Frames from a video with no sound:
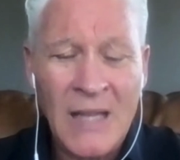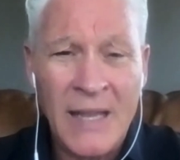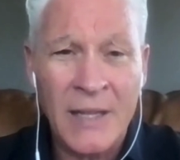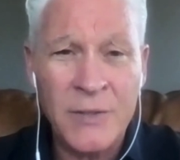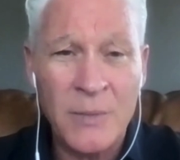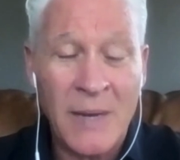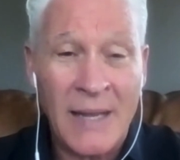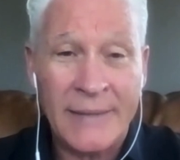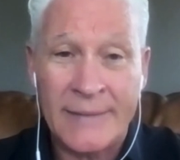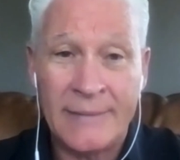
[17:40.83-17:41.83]
And you
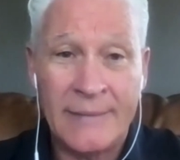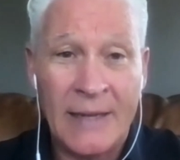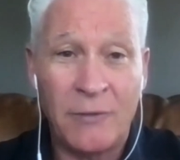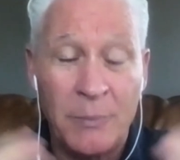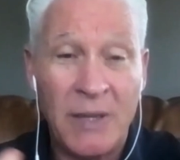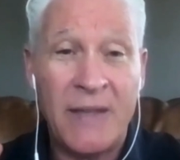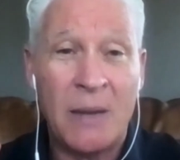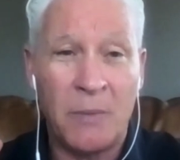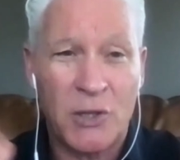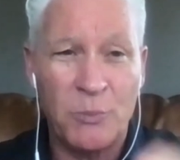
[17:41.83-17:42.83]
might never be
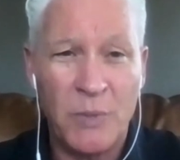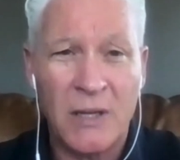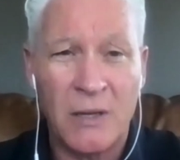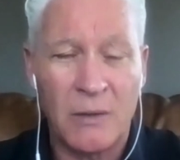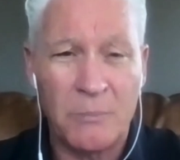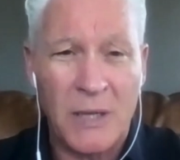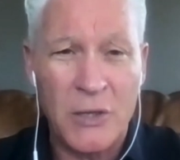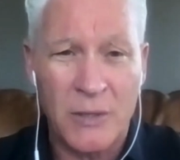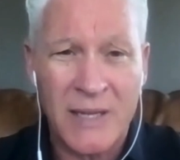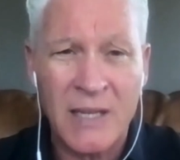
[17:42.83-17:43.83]
that much bigger, but
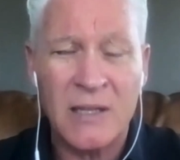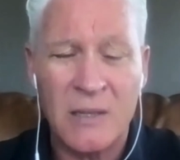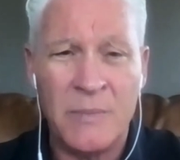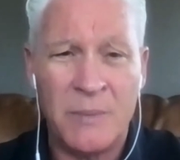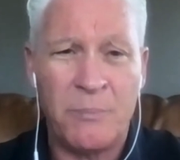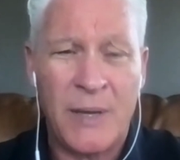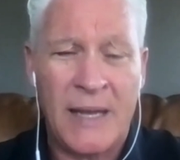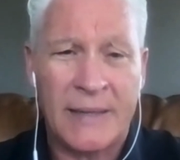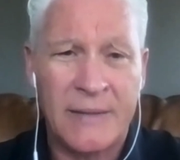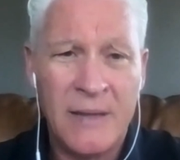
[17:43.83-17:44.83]
your kingdom
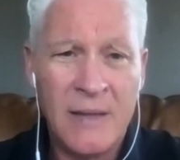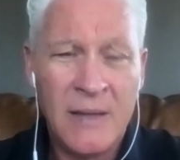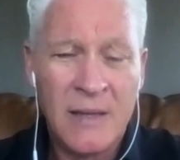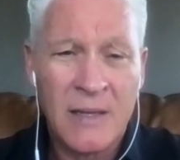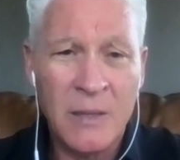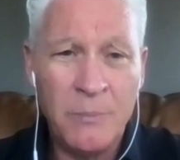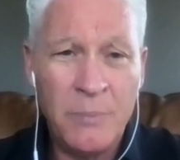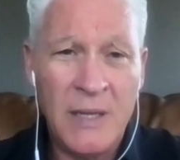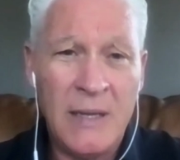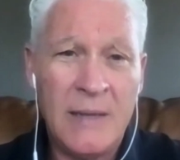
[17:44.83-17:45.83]
impact can
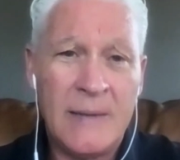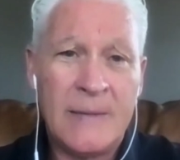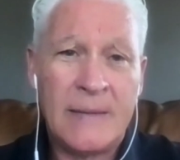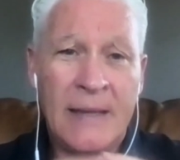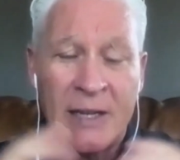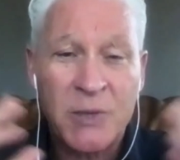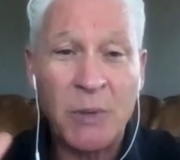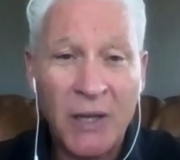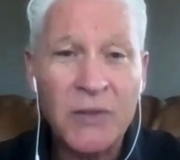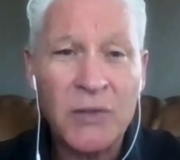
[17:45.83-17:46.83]
be
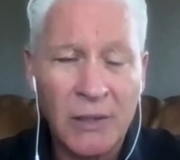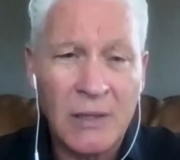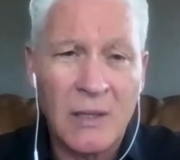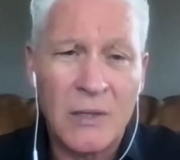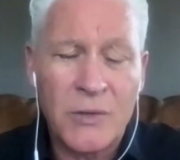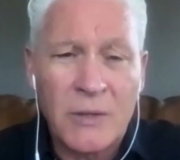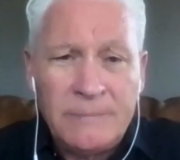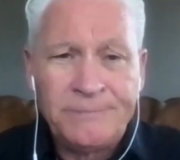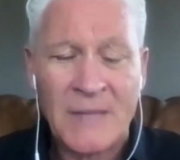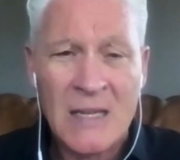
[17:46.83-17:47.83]
exponentially larger.
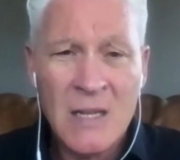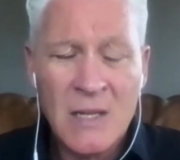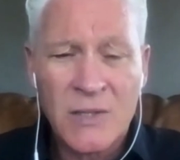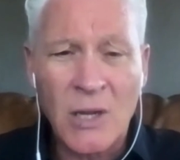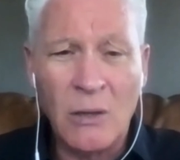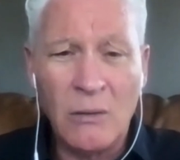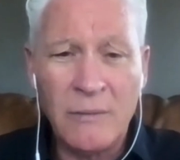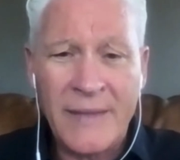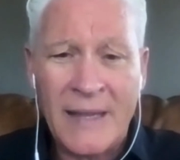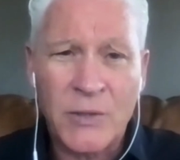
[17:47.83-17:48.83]

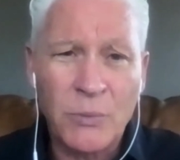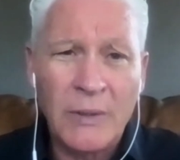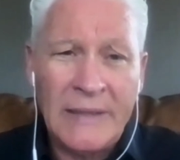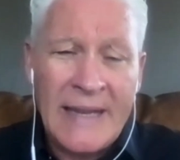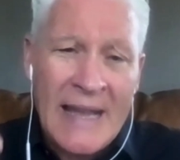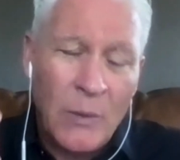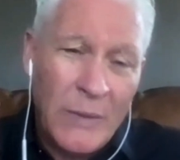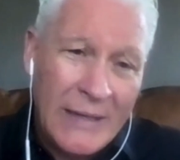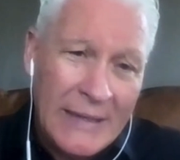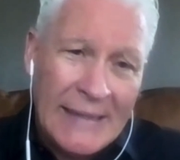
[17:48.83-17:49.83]
So that's really how
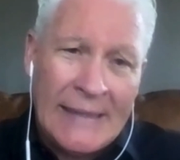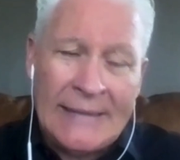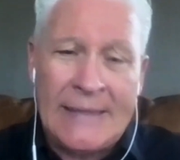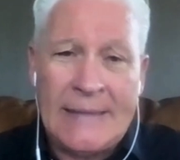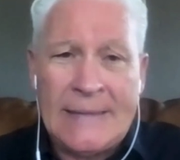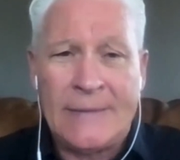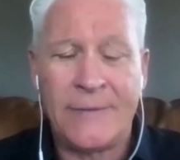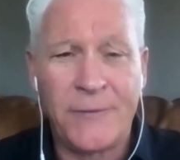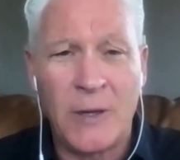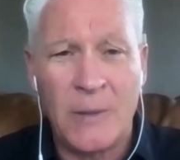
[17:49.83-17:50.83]
we got
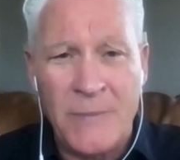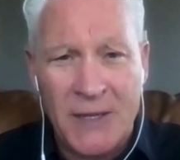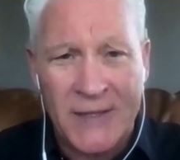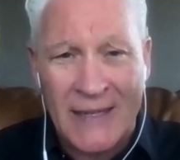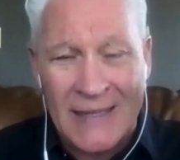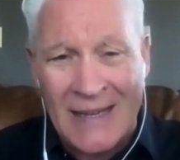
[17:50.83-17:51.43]
from this